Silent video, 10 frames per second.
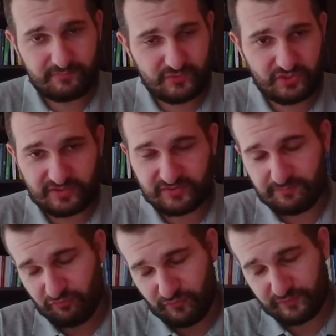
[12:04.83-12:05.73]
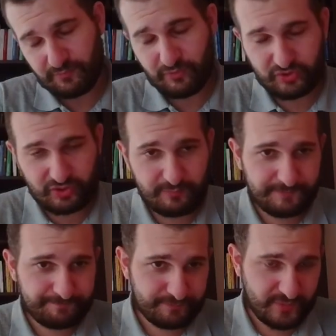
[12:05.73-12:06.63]
just improve the bishop,
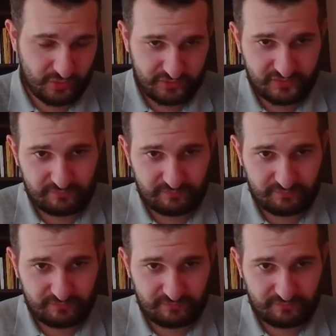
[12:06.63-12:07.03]
because